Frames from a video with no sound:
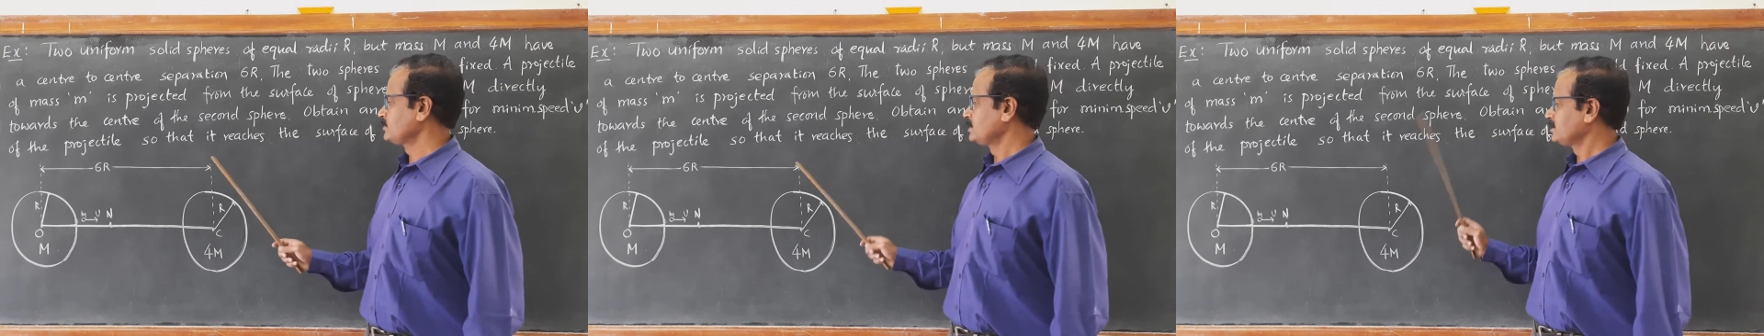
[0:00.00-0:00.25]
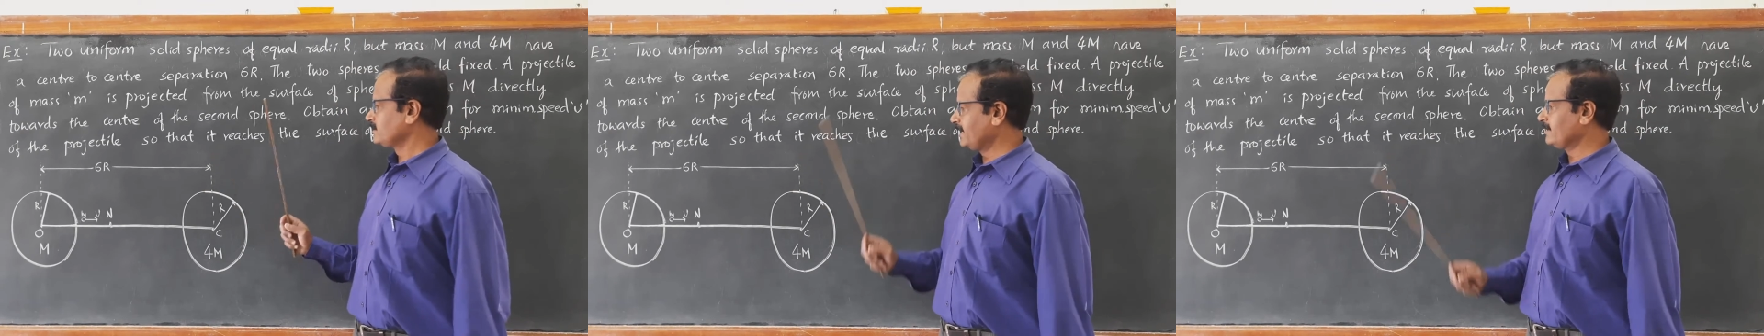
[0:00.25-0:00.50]

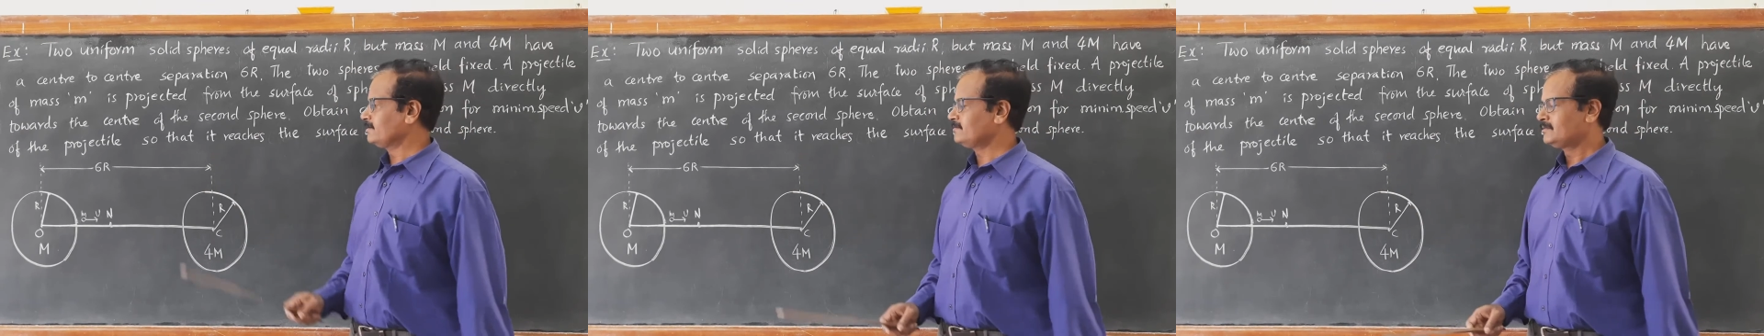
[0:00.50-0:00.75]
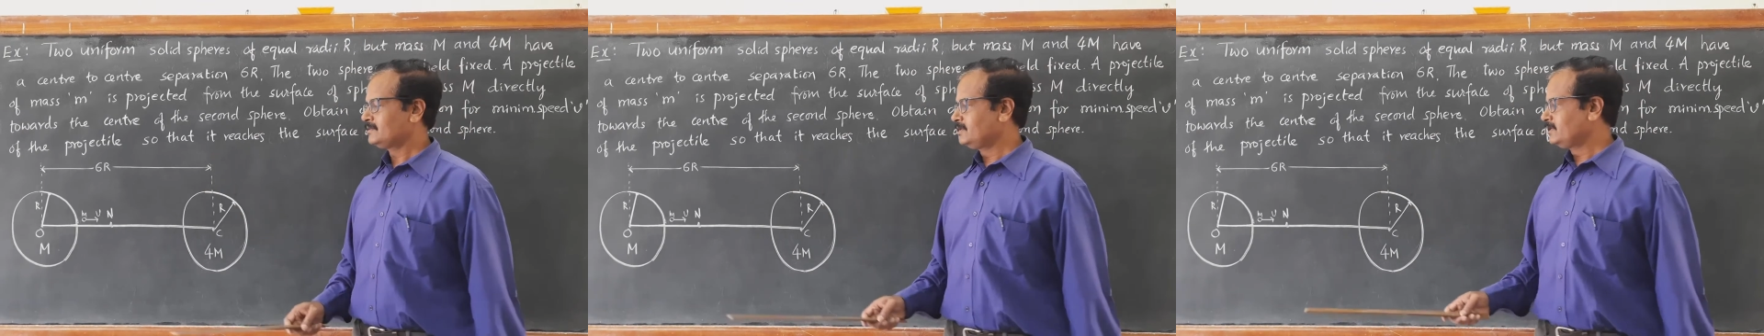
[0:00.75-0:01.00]

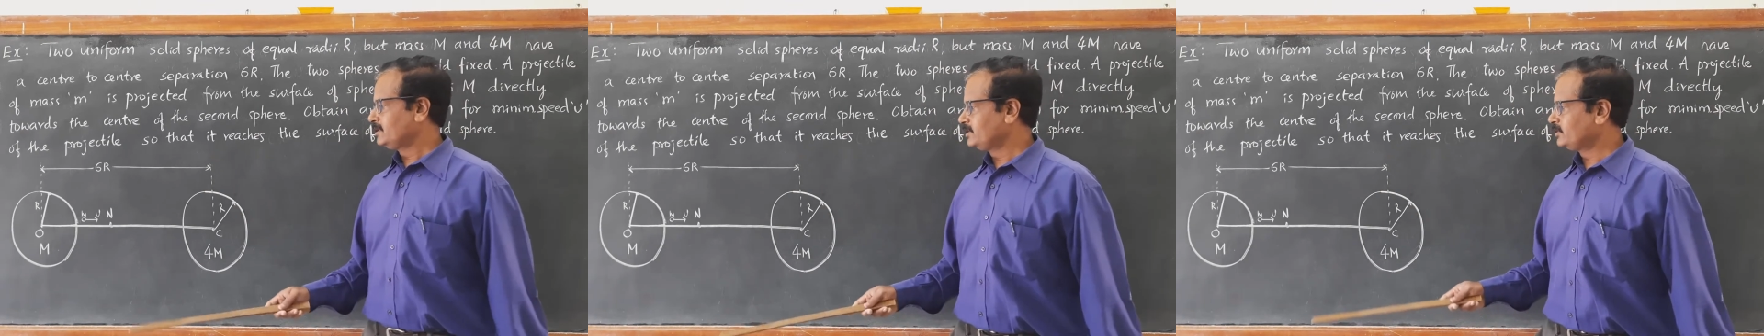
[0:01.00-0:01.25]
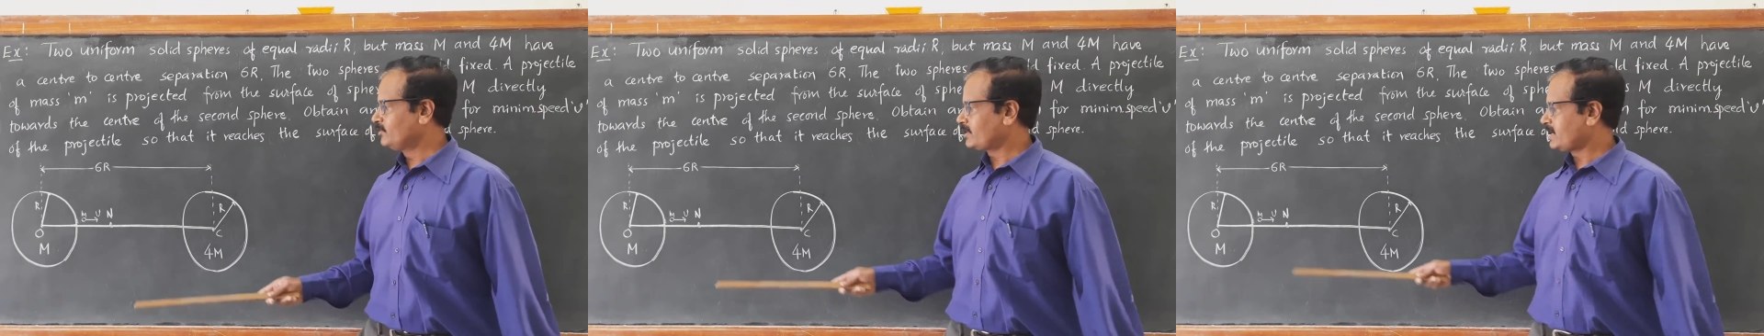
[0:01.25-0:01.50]
Then
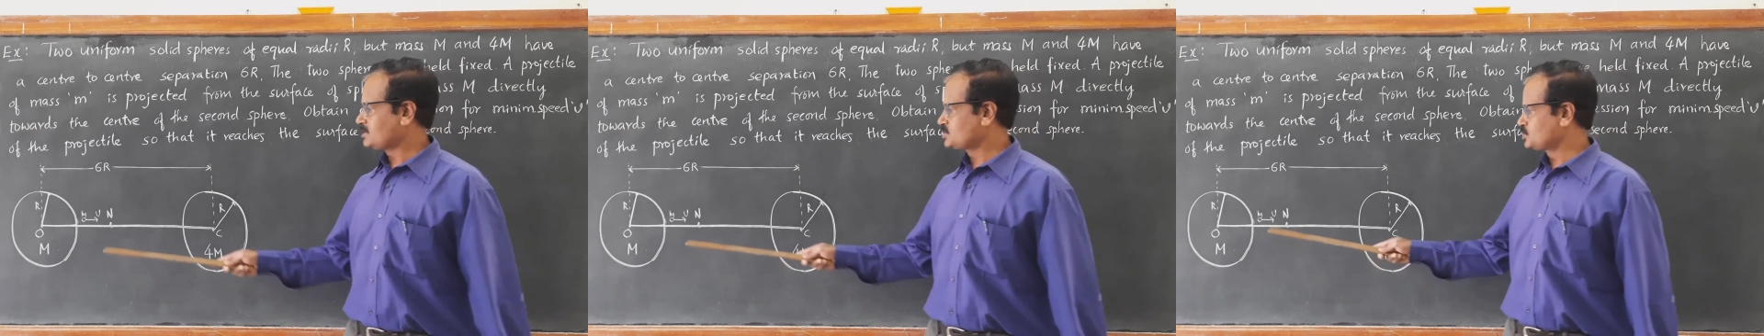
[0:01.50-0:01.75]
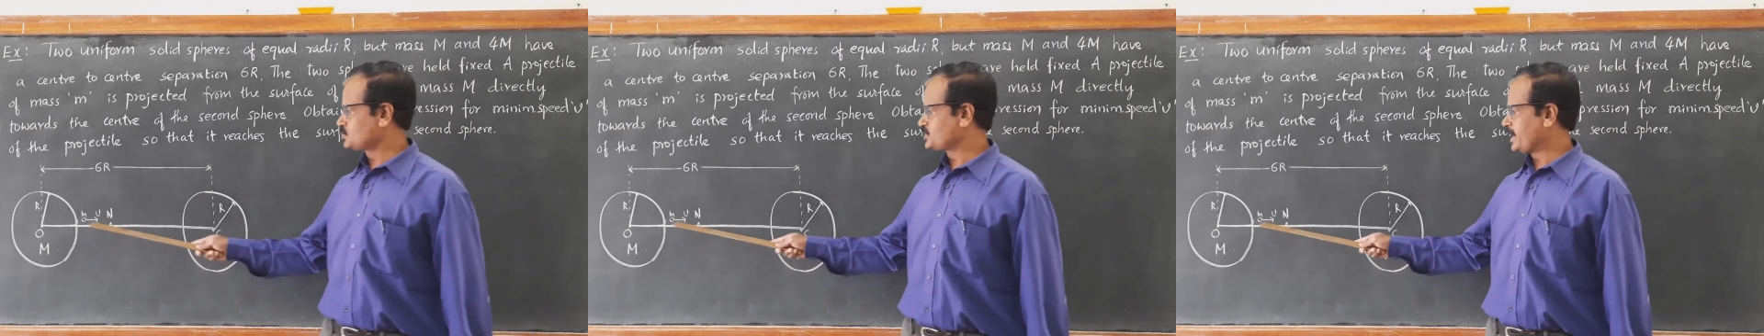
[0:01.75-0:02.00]
you are asked
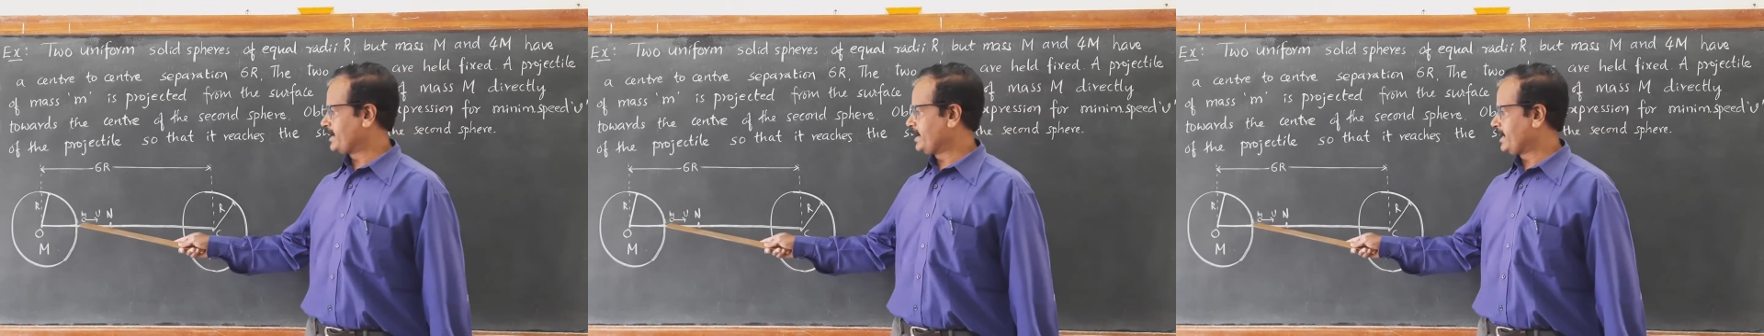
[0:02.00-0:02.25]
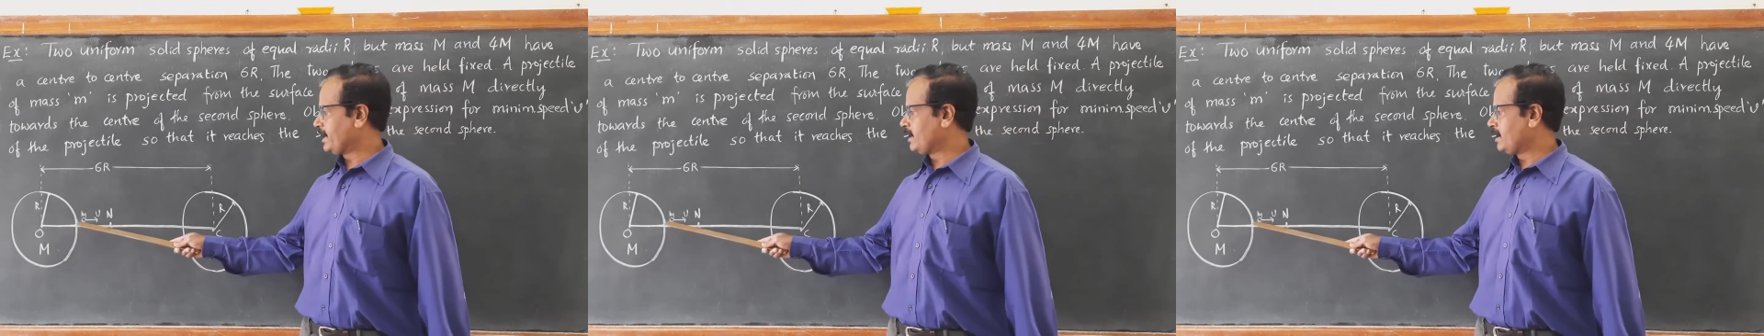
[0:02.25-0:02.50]
to
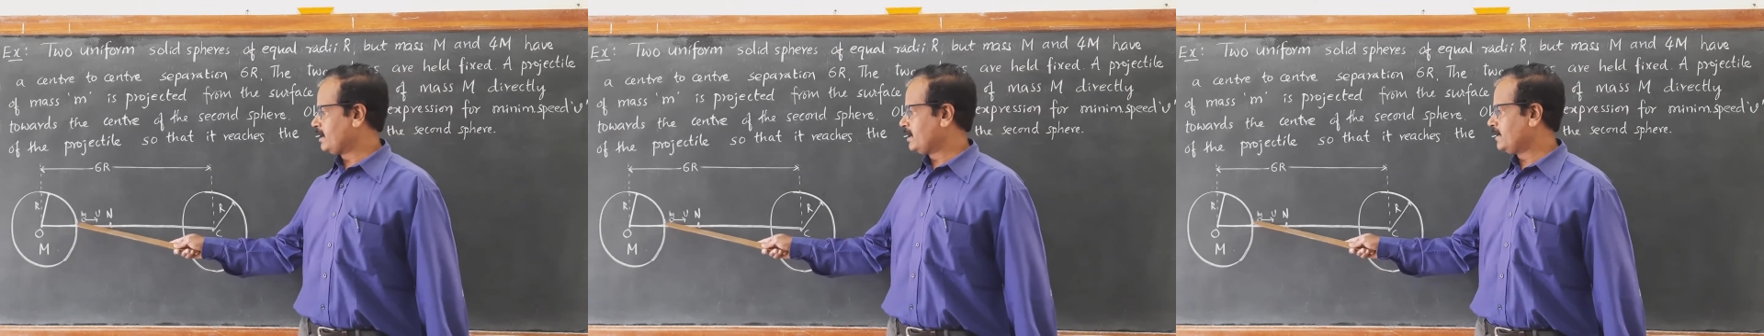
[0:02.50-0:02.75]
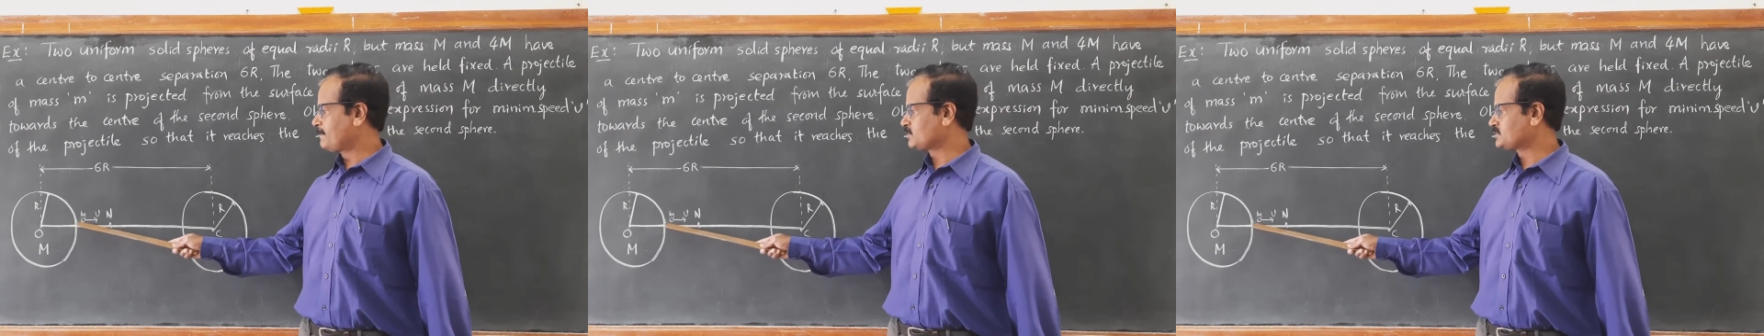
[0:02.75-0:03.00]
send a
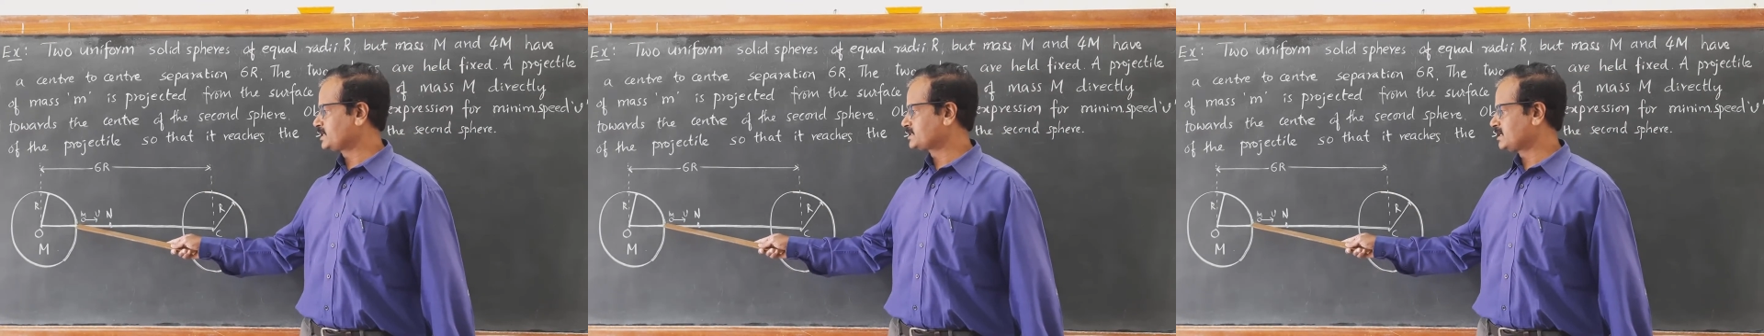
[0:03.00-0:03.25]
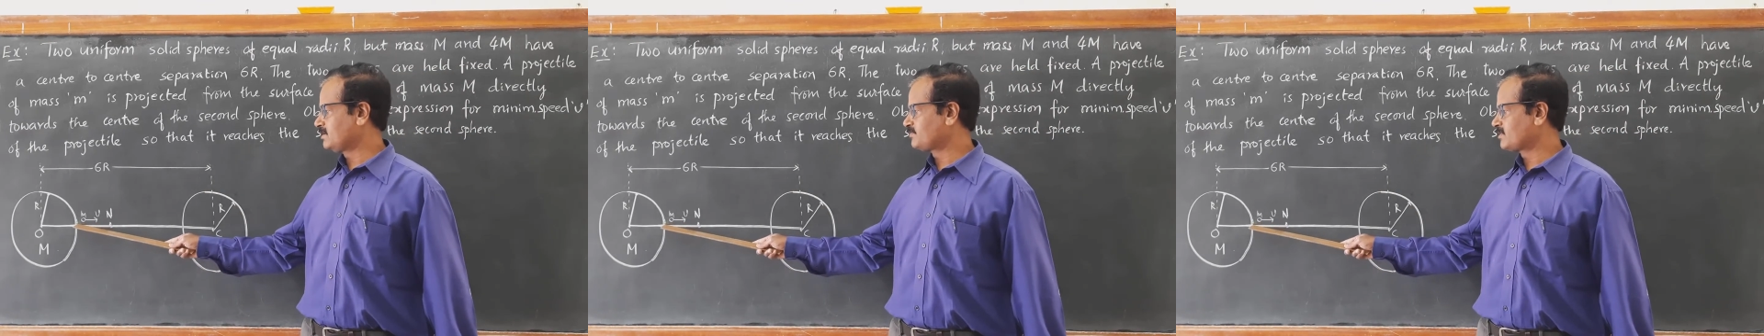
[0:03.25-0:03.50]

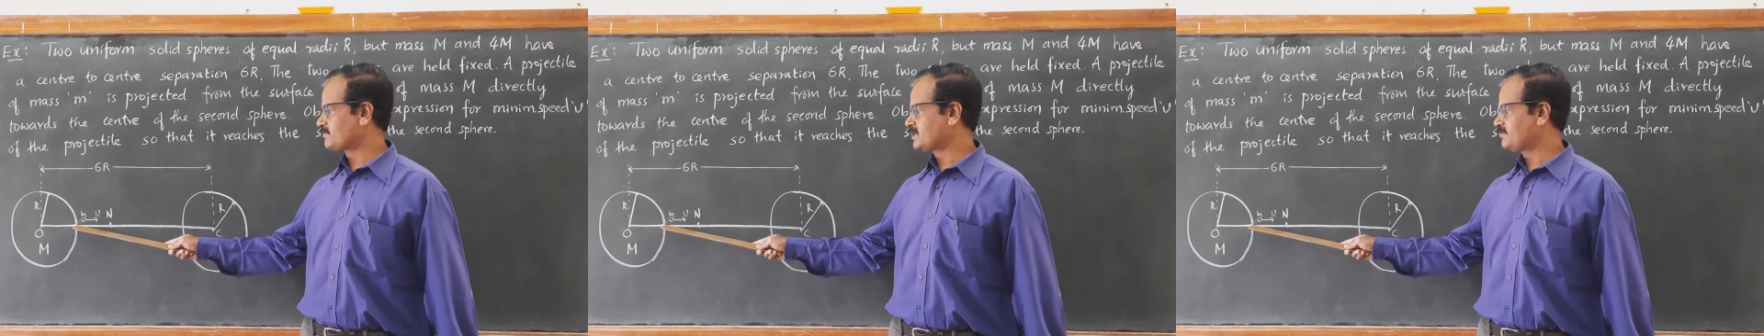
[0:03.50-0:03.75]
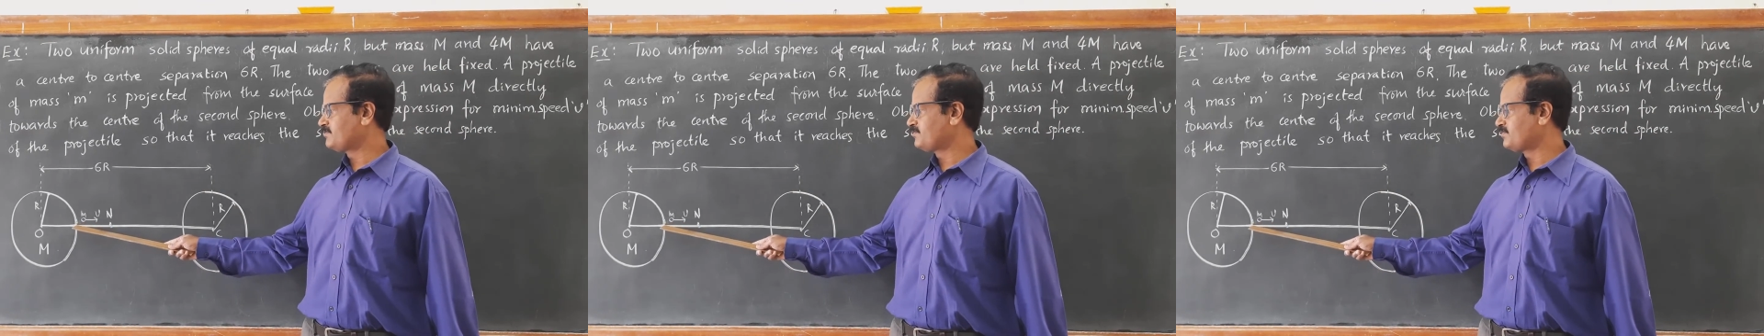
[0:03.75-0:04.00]
projectile from the
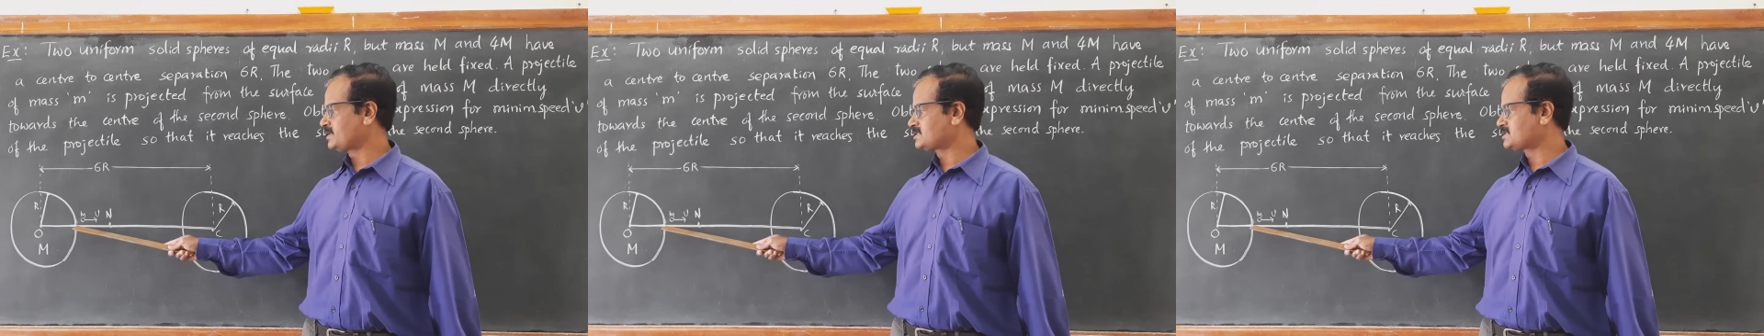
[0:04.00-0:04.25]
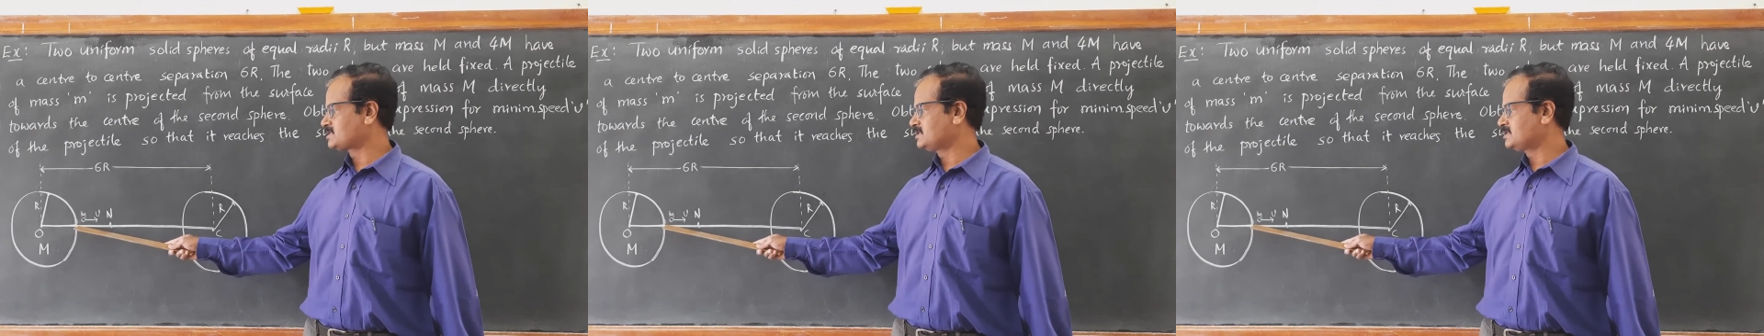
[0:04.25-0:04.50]
first